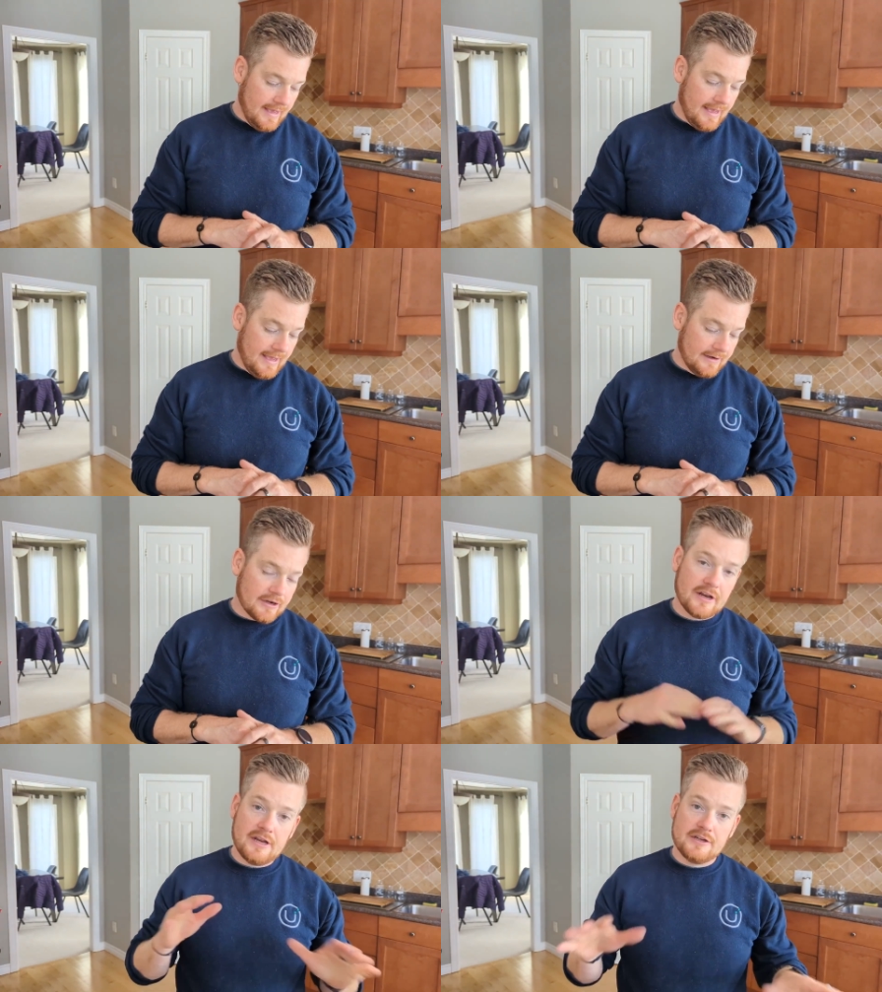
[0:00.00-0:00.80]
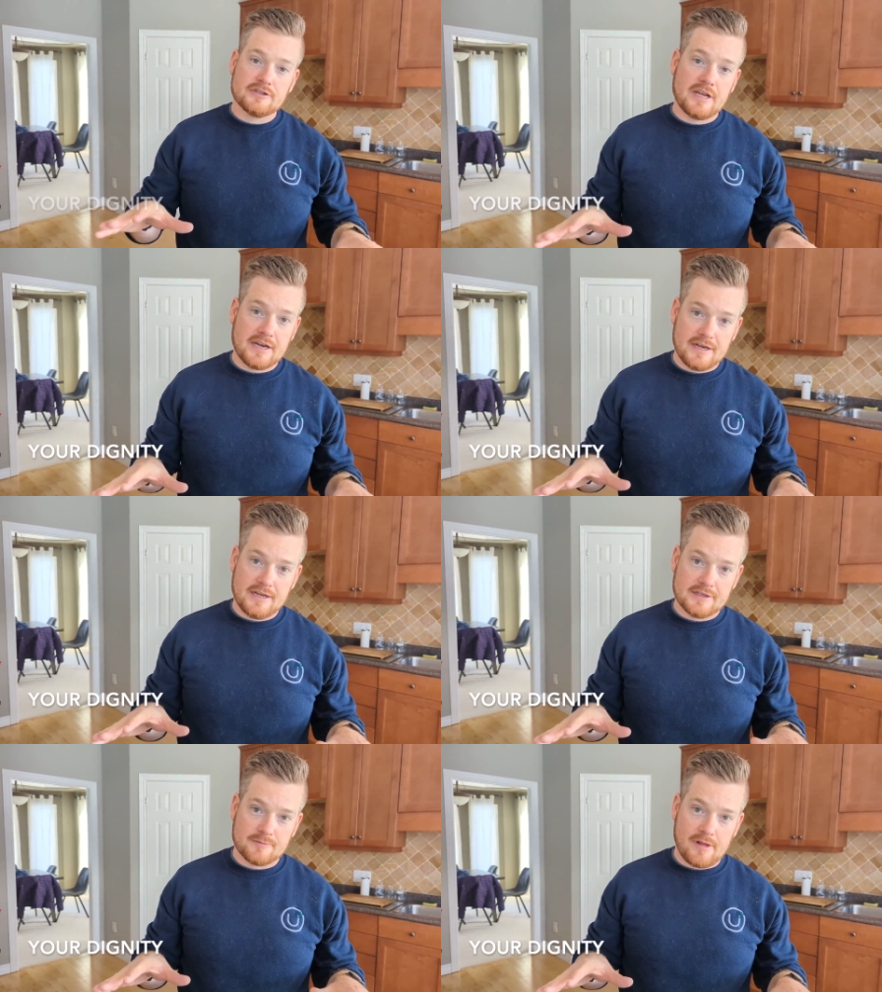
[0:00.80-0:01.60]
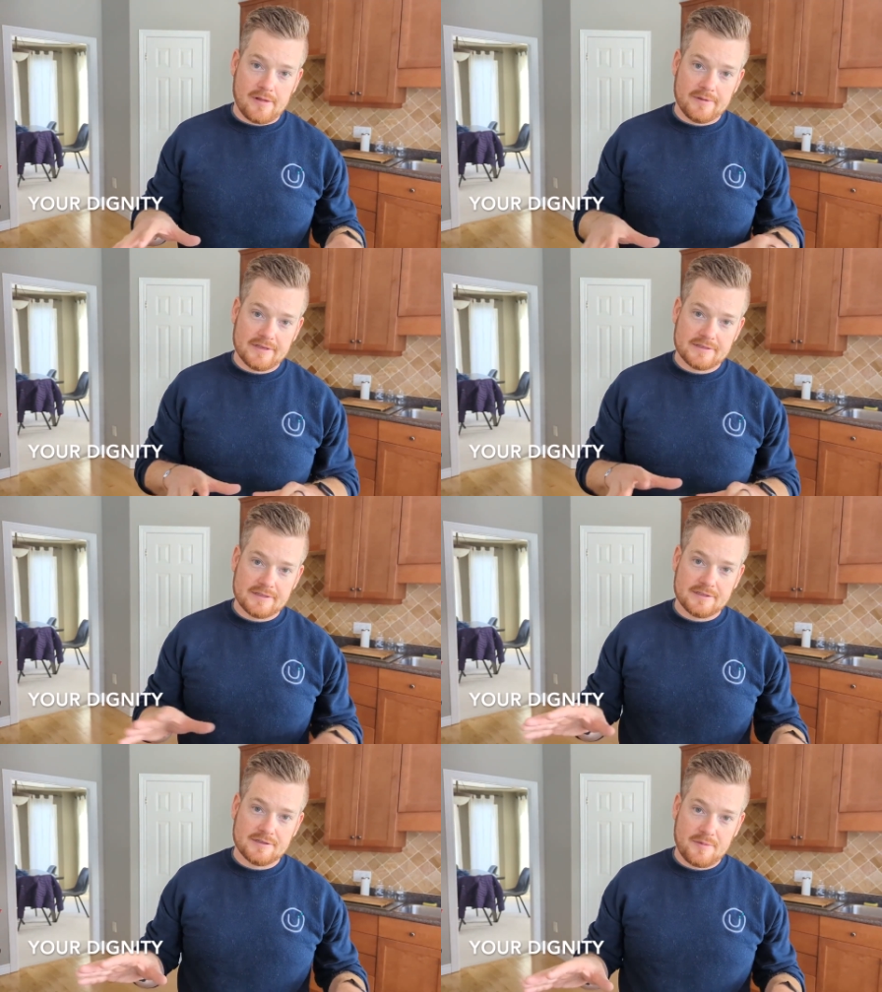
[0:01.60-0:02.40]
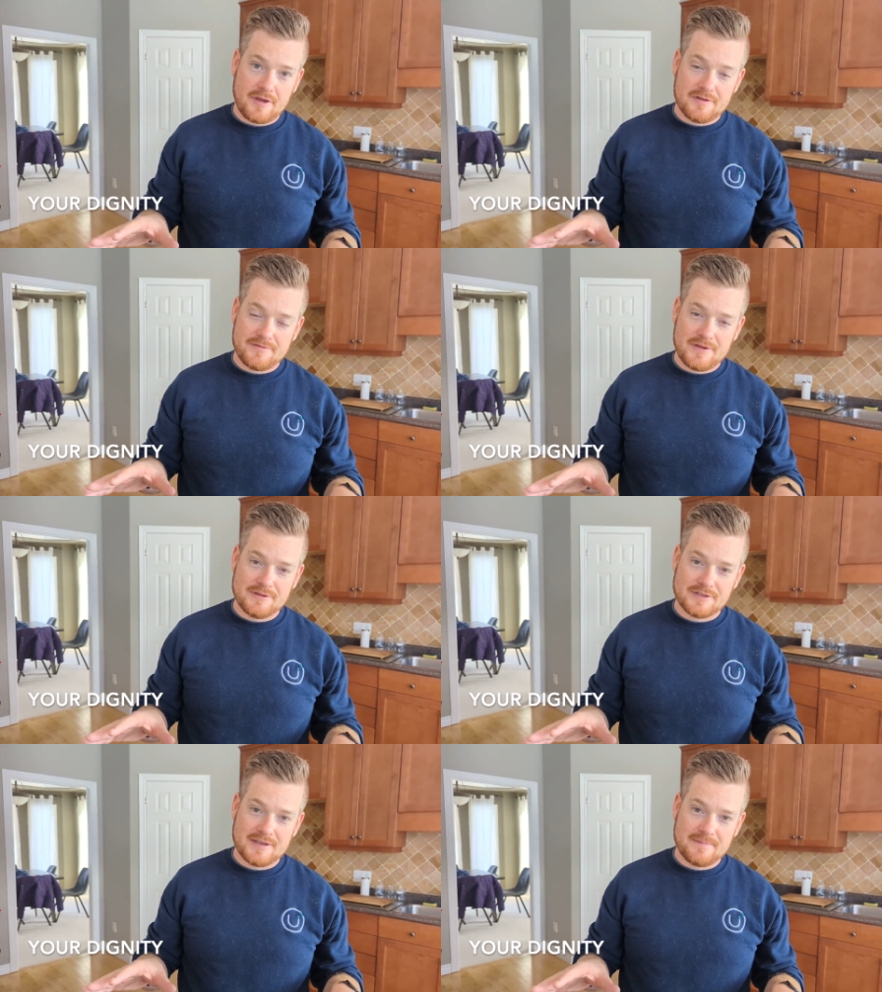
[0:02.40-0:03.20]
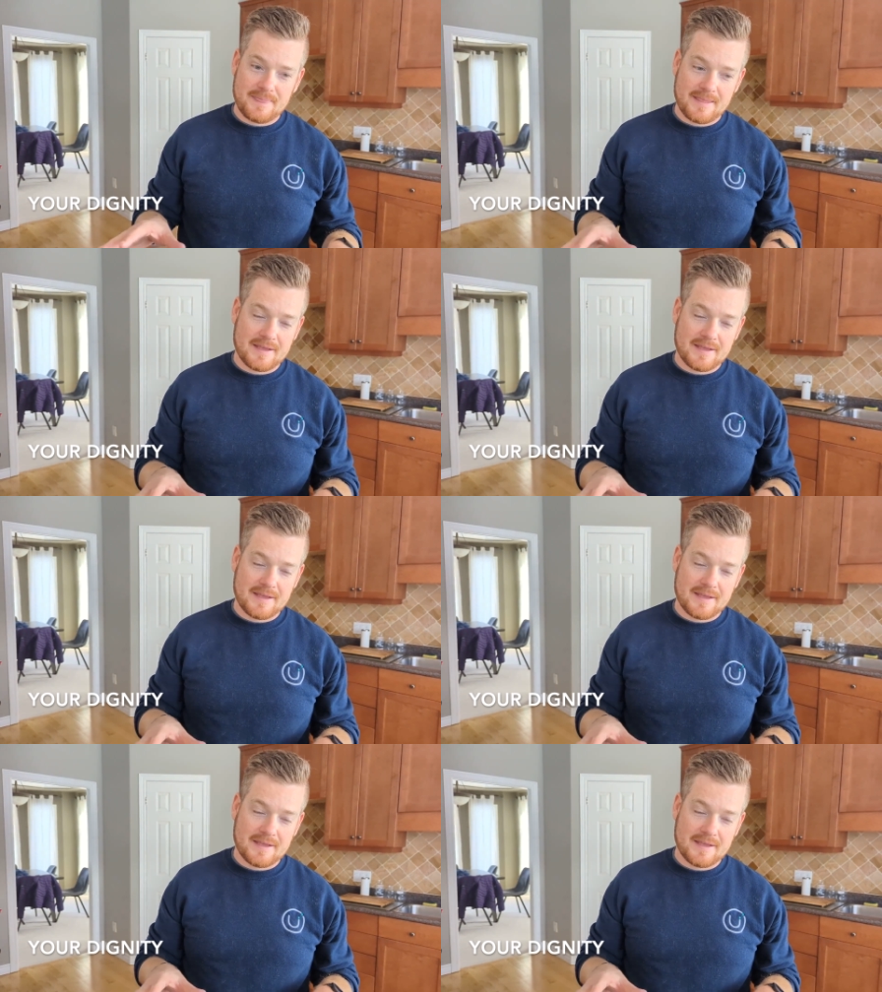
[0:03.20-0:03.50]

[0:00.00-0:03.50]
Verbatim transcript: And you're gonna need your dignity as well because this is a bit confusing.